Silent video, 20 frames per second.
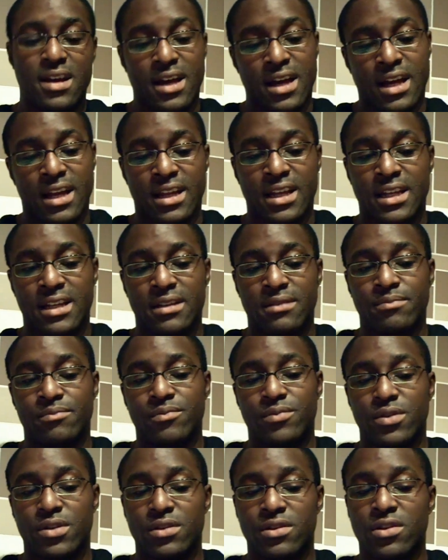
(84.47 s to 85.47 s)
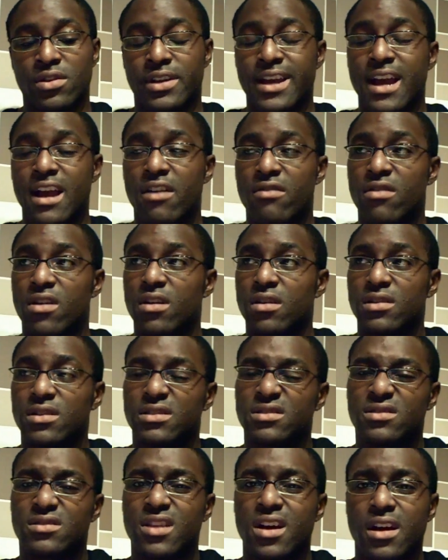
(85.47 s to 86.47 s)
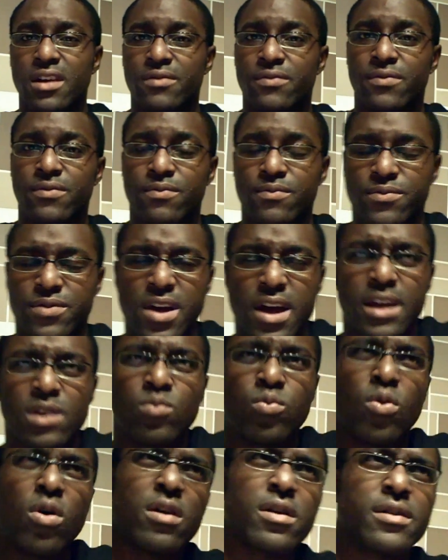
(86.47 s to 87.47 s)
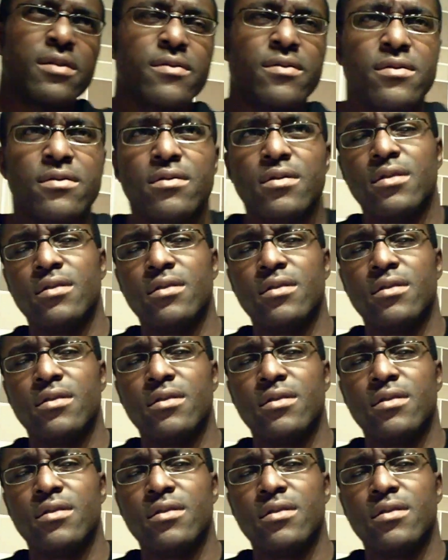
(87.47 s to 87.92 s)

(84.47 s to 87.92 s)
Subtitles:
Nogueira is 31-5,